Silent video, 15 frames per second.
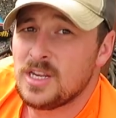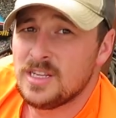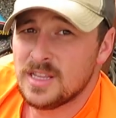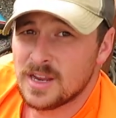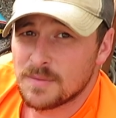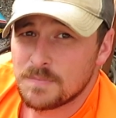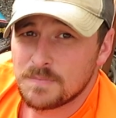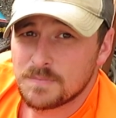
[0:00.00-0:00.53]
seeds
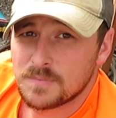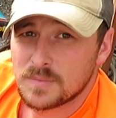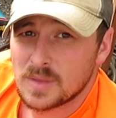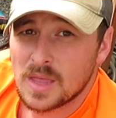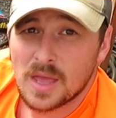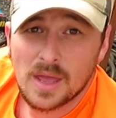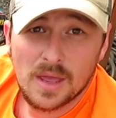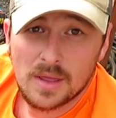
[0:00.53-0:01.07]
in there.
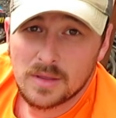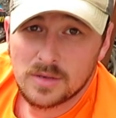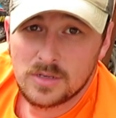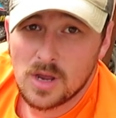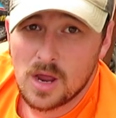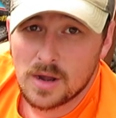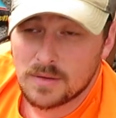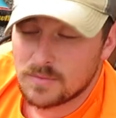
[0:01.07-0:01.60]

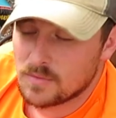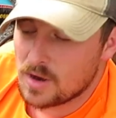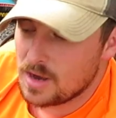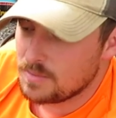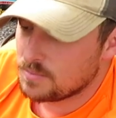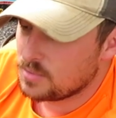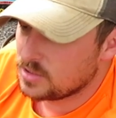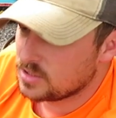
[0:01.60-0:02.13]
Done,
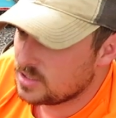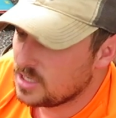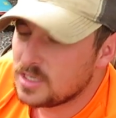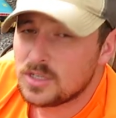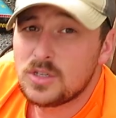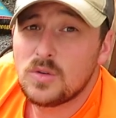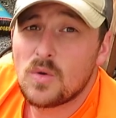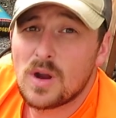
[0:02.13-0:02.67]
right? Put the
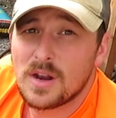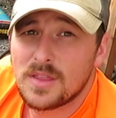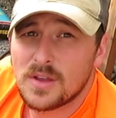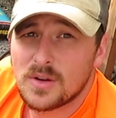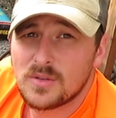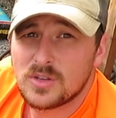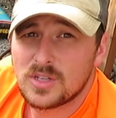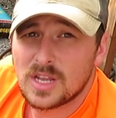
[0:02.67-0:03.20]
seeds that you want in
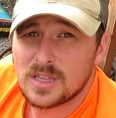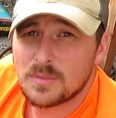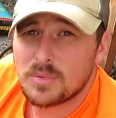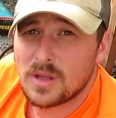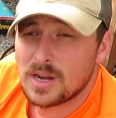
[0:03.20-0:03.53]
there. Just have to